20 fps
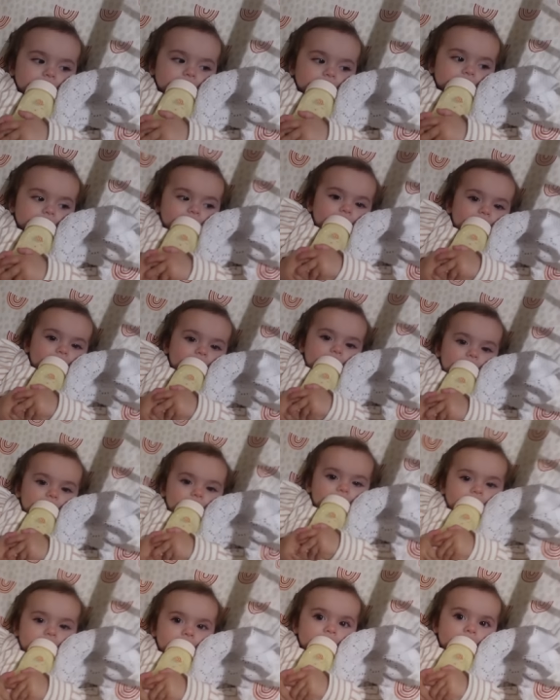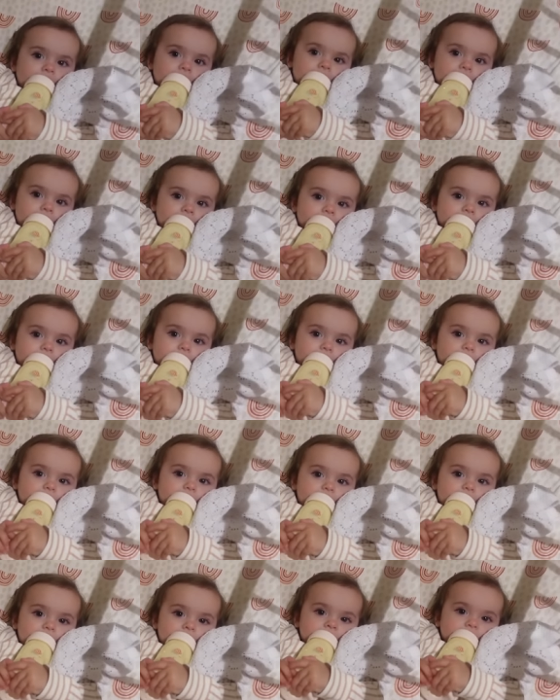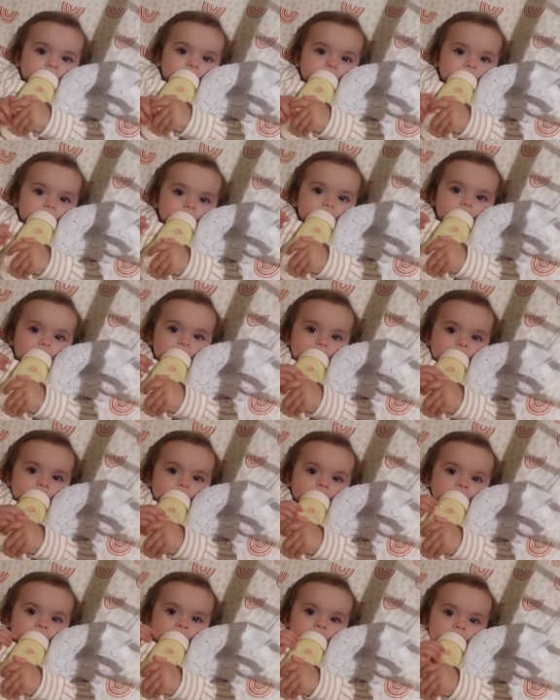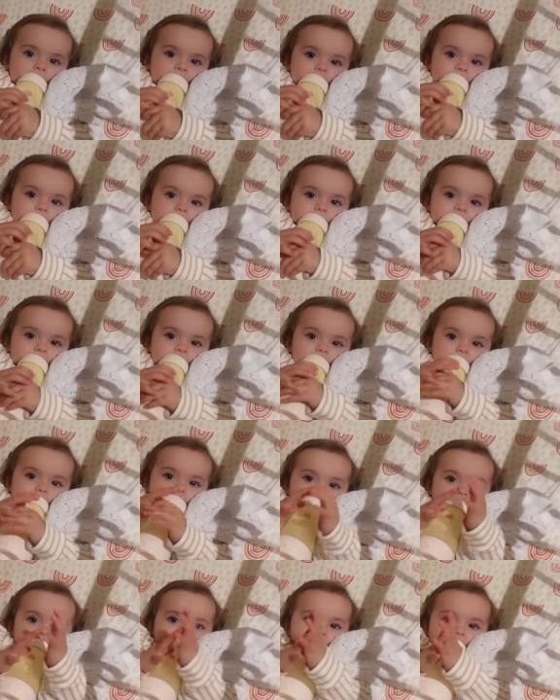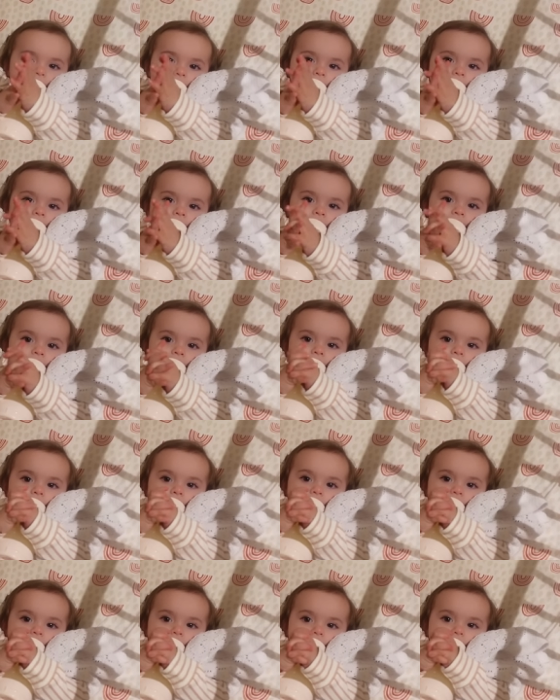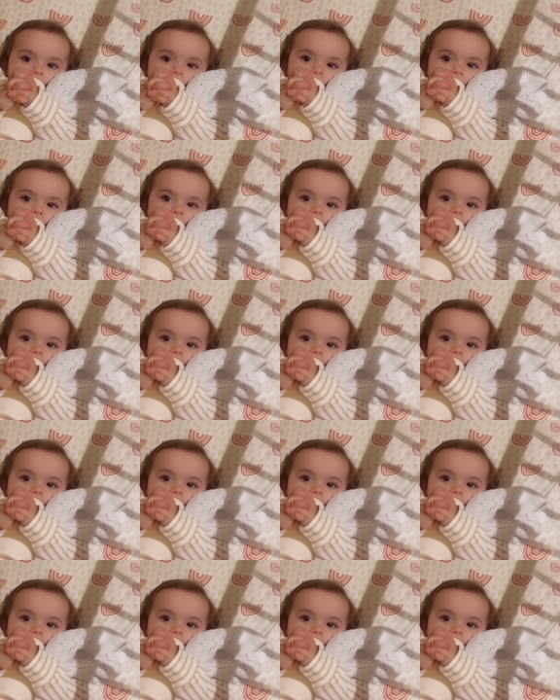Good night, gorgeous. Good night. Love you.